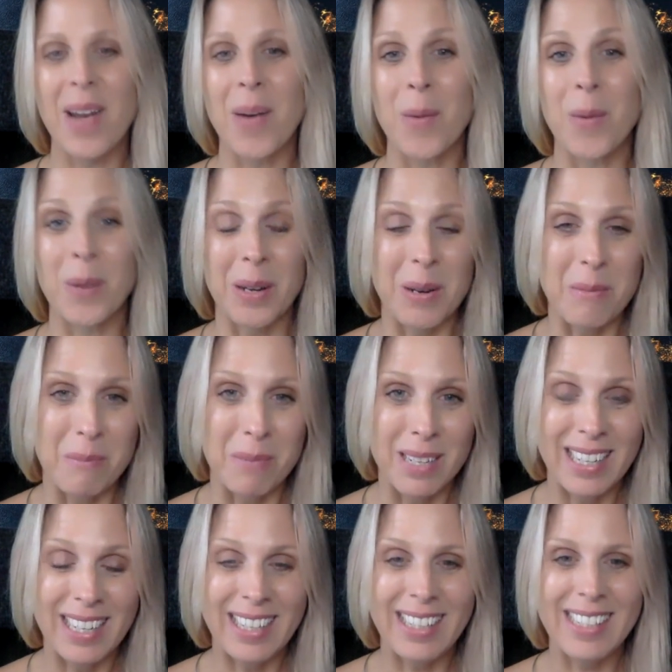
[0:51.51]
what it
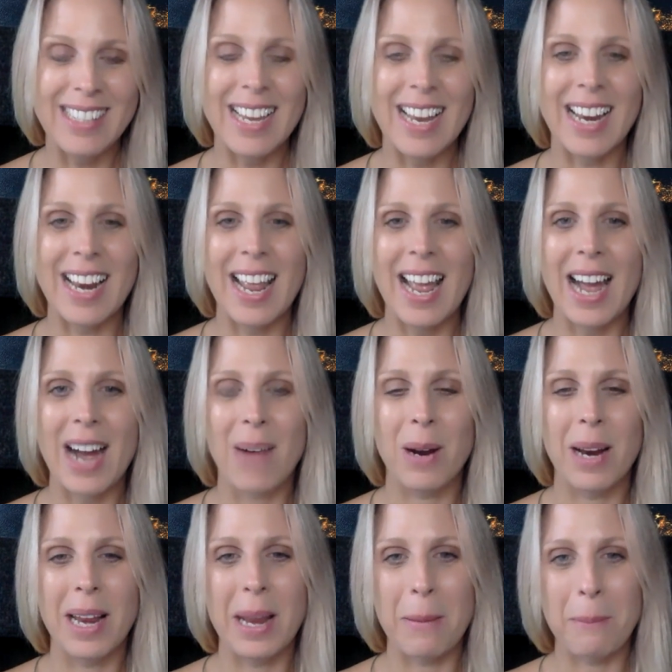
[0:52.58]
means and how
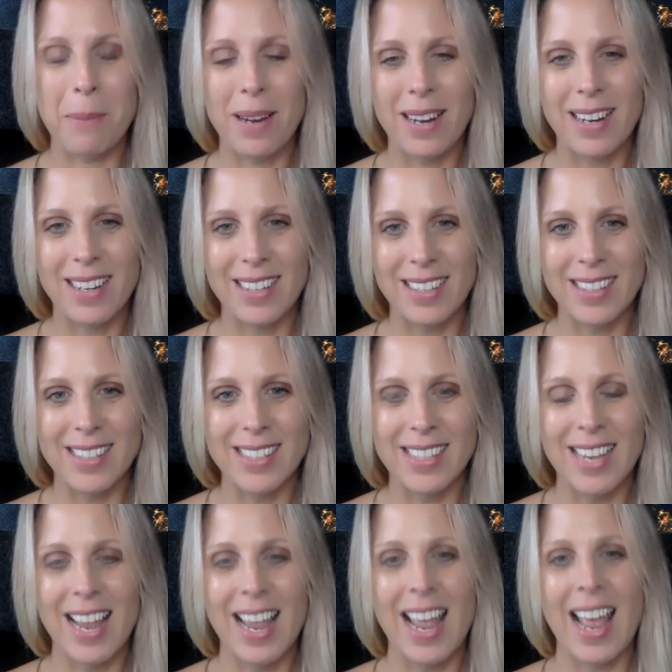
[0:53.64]
it impacts
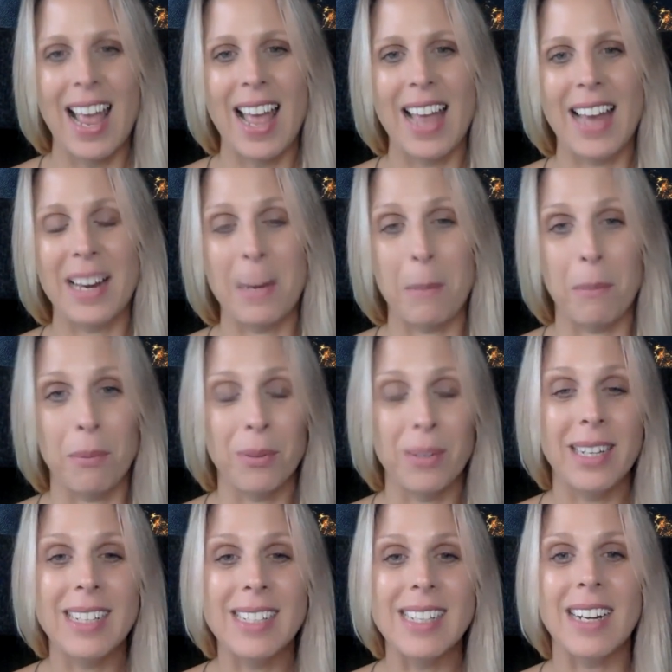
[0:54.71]
and
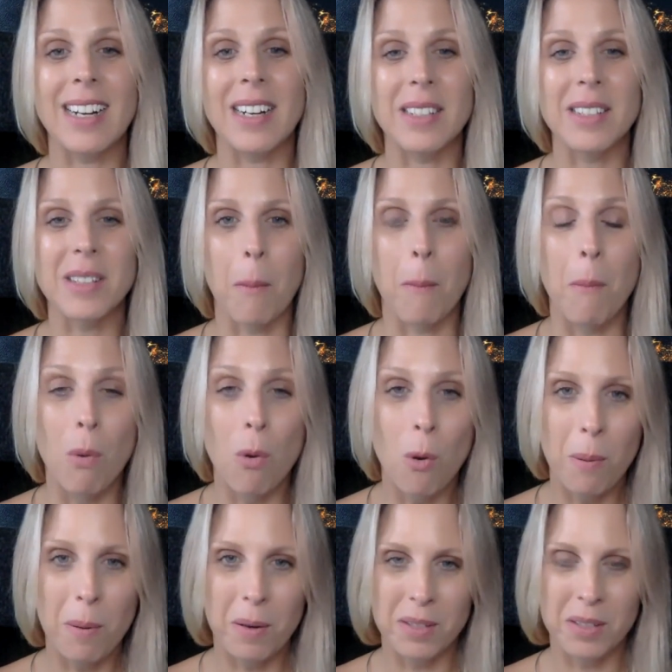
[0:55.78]
brings us
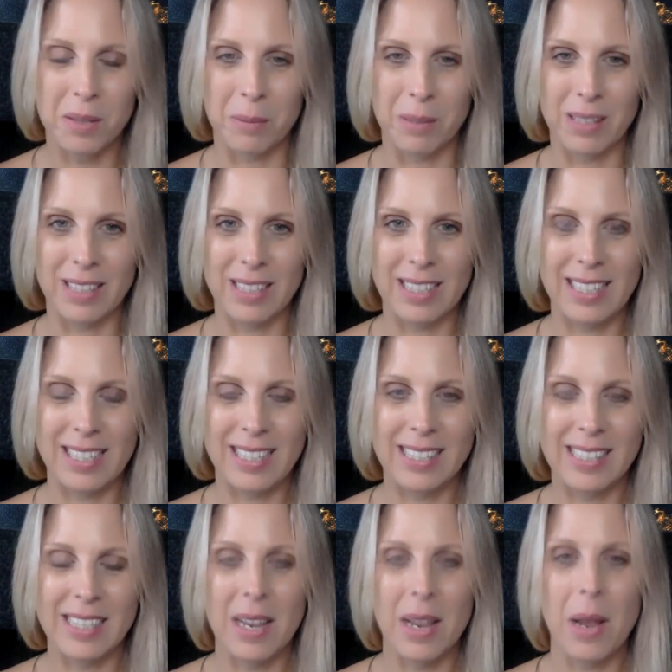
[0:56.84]
more
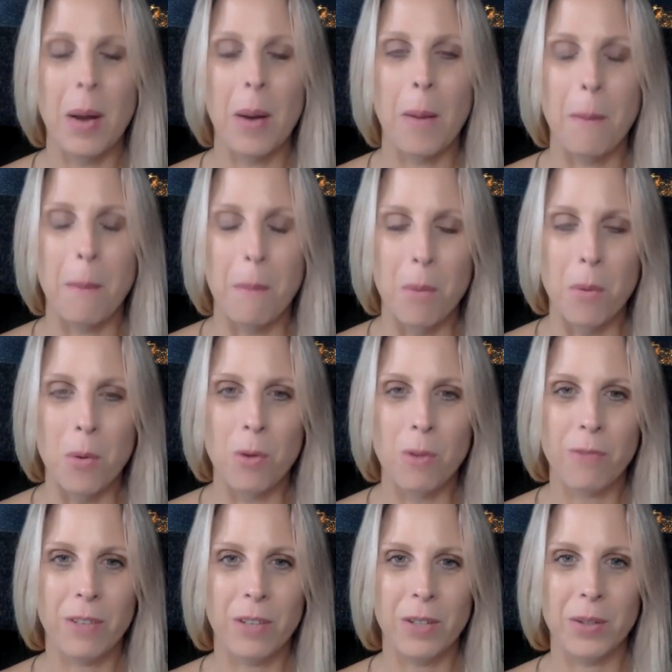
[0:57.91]
possibilities, more
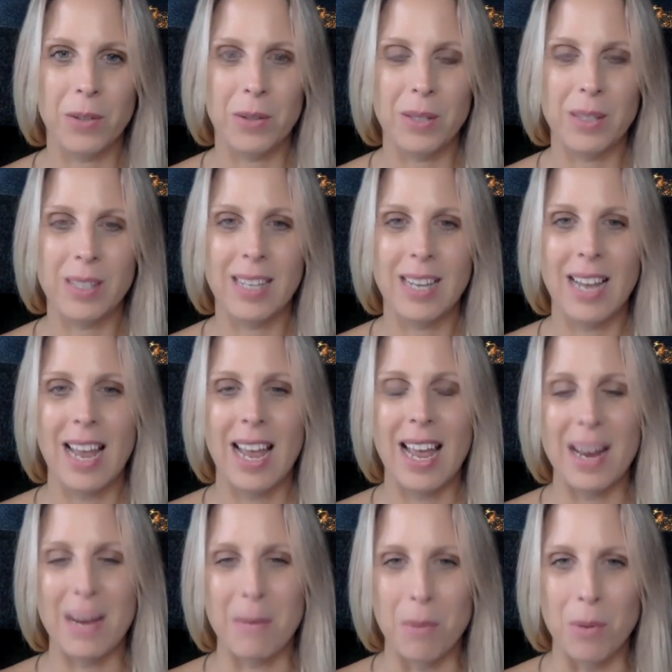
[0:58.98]
views
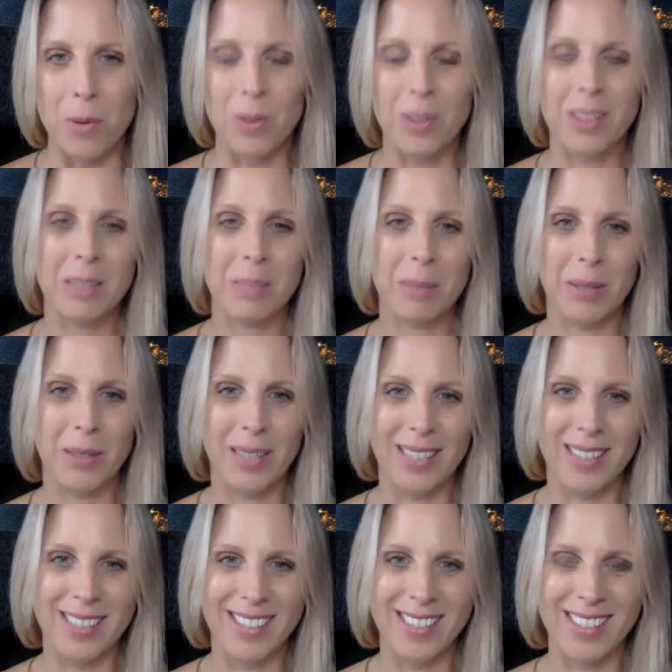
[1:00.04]
and more
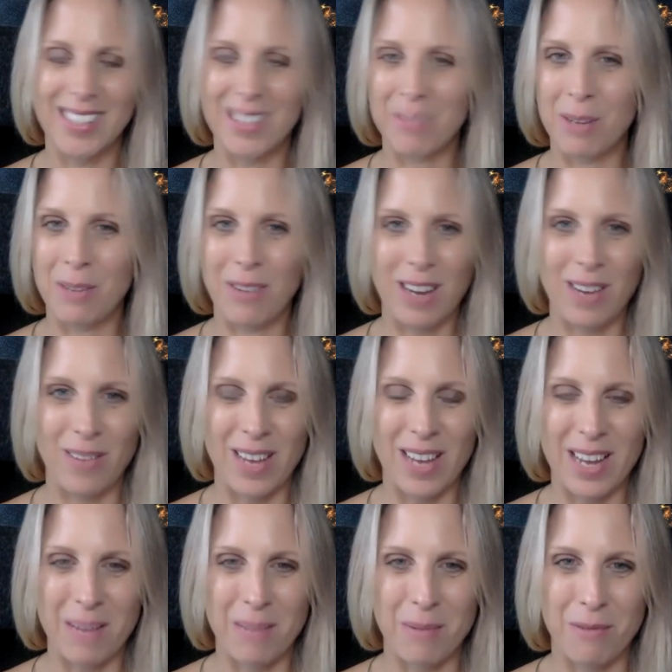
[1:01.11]
experiences than we've ever
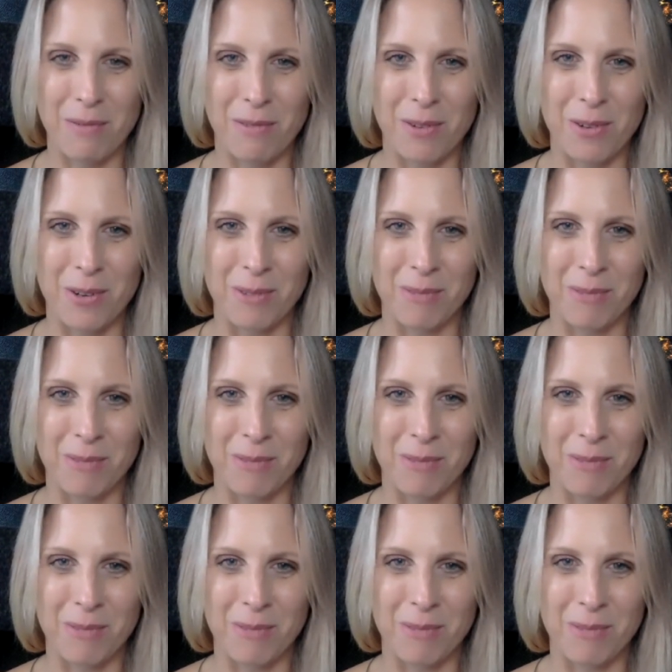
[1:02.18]
had before.